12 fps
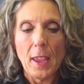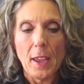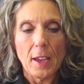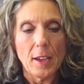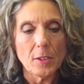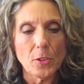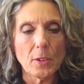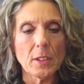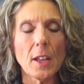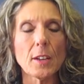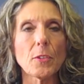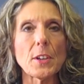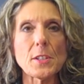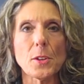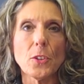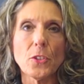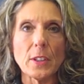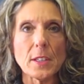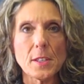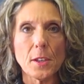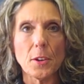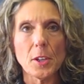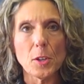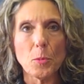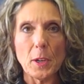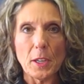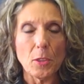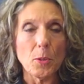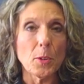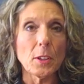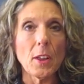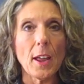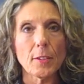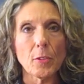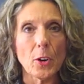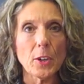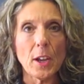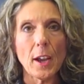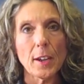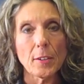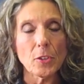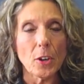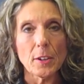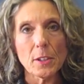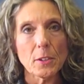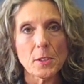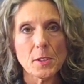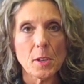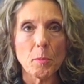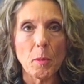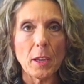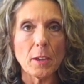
uh, doing a lot of research in this area, reading through a lot of archived articles on my